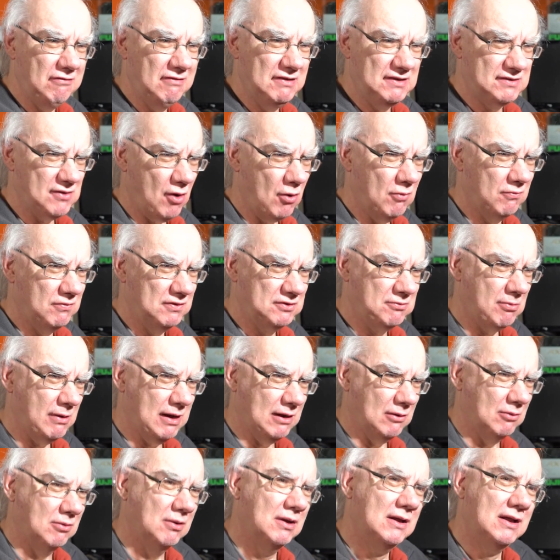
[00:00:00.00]
Resolve as
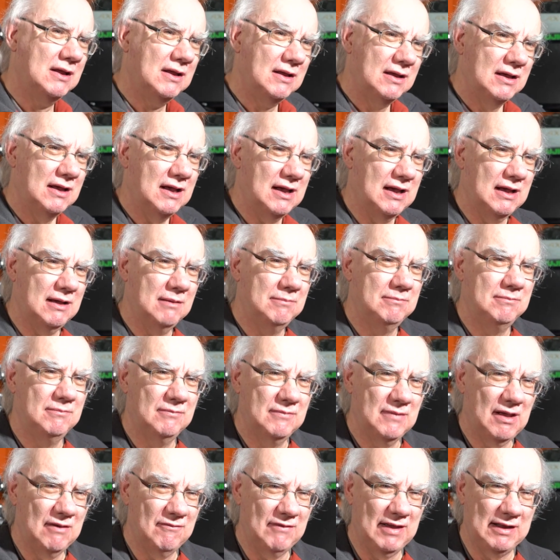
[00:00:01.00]
well.
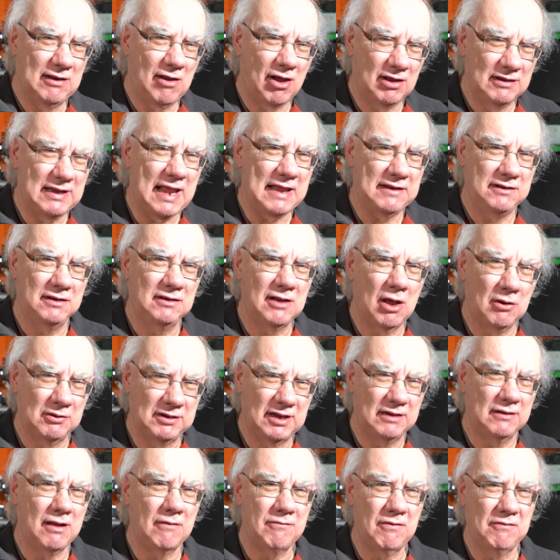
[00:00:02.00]
Um, and then I'll let you know in
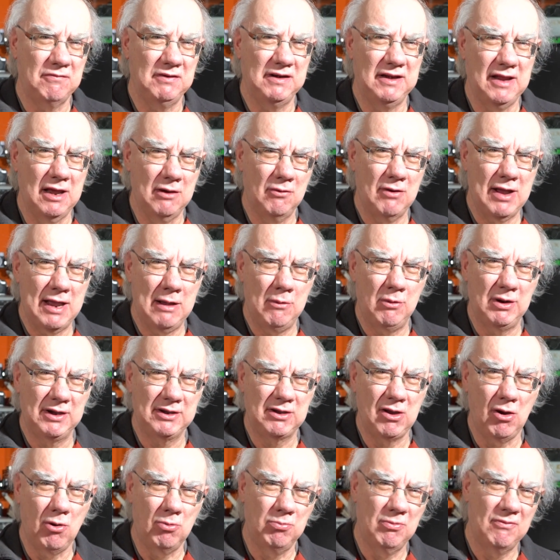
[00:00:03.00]
another video how I
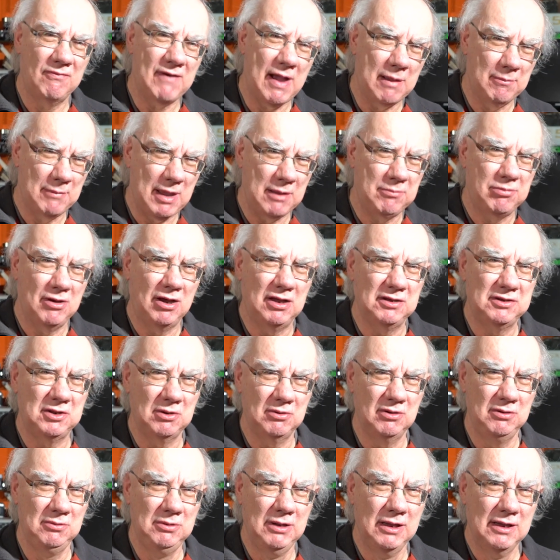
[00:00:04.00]
get on with that. Maybe I
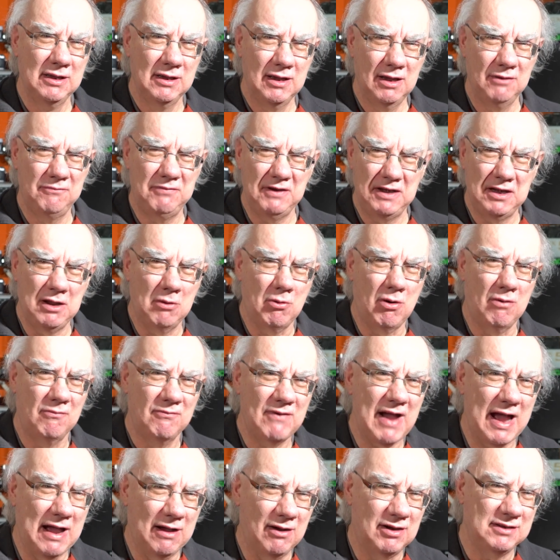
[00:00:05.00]
do a video on
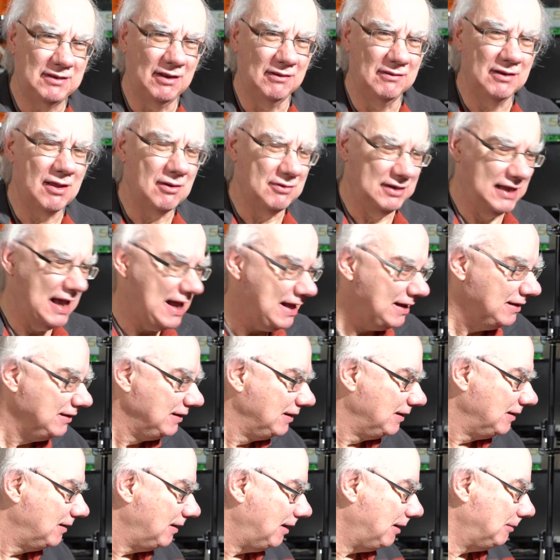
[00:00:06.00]
that, I don't know yet.
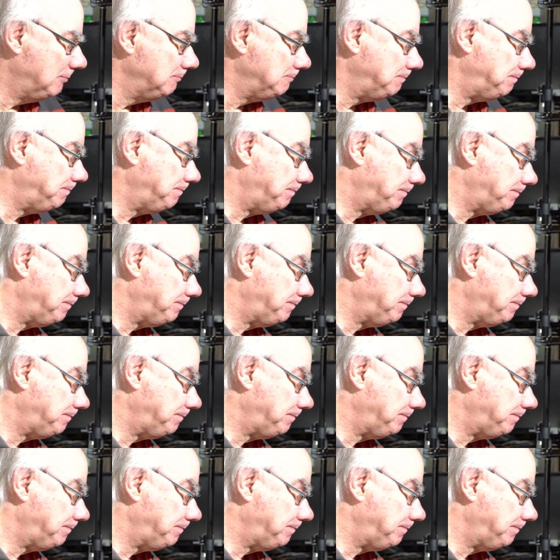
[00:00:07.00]
Um,